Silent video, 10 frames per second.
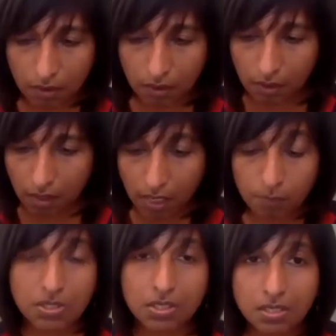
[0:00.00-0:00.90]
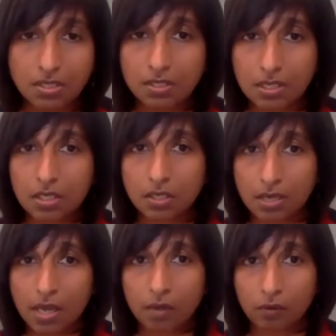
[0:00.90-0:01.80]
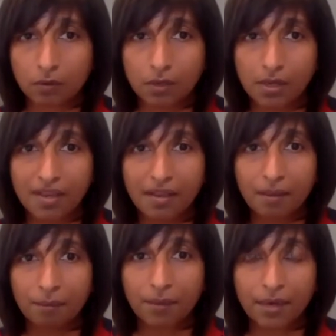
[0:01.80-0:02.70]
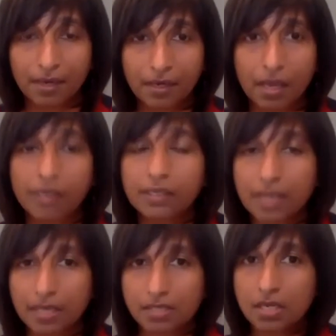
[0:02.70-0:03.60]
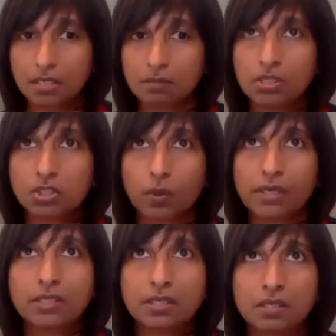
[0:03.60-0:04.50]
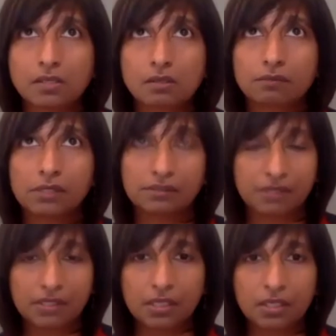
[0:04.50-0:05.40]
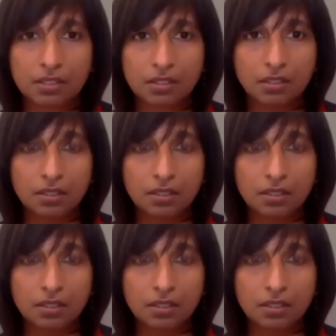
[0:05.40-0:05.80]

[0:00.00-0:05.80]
I'm a citizen here now, but it has taken me 20 years of living here